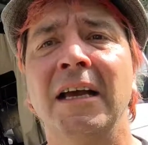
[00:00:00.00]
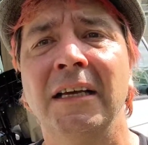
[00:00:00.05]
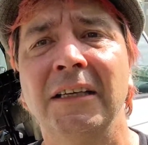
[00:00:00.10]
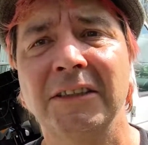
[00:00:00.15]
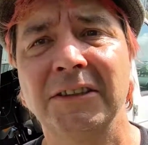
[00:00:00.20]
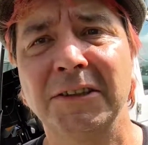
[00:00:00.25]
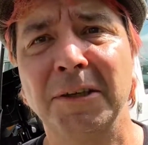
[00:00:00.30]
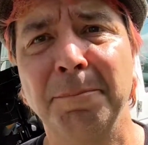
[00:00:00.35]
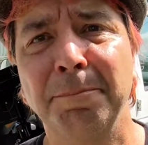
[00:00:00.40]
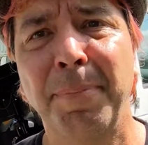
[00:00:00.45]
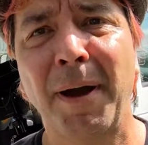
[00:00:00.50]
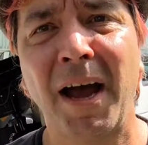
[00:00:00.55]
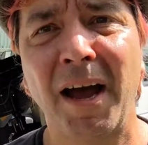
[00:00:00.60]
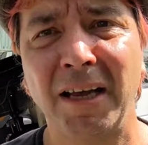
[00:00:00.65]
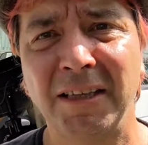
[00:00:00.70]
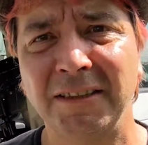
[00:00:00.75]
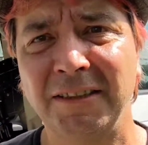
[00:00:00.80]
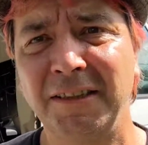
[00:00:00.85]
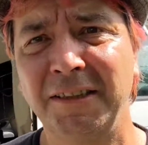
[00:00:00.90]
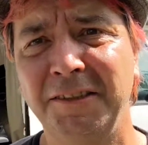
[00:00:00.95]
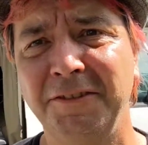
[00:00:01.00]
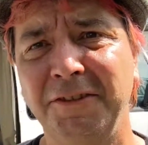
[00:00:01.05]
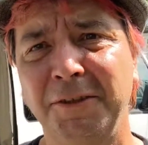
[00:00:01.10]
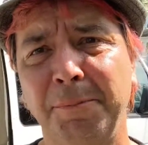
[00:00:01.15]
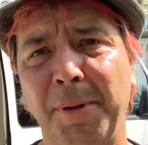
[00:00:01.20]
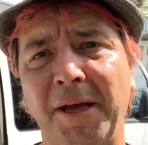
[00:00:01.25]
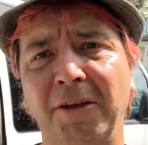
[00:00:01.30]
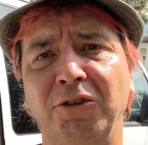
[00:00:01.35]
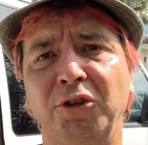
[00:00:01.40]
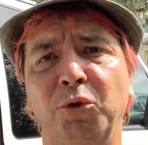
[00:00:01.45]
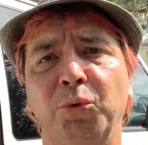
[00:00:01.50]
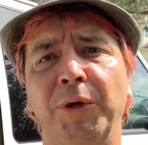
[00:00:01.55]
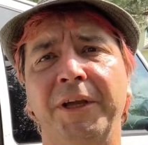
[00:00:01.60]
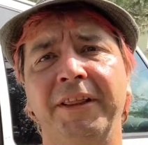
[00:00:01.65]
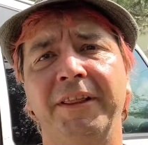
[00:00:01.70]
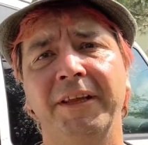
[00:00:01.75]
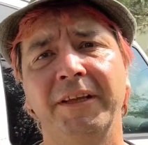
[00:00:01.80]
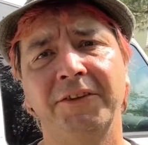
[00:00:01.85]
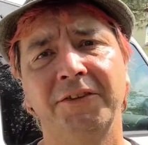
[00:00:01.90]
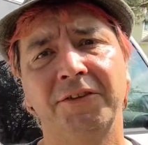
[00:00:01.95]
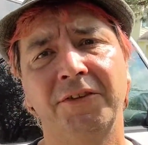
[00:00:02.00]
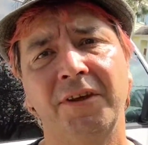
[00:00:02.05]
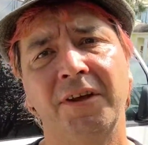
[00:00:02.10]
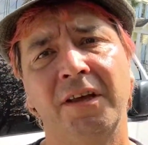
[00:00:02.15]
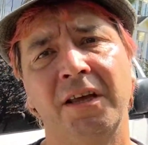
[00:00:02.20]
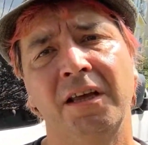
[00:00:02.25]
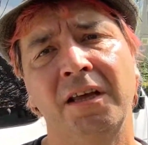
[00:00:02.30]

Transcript: Some positives about doing this?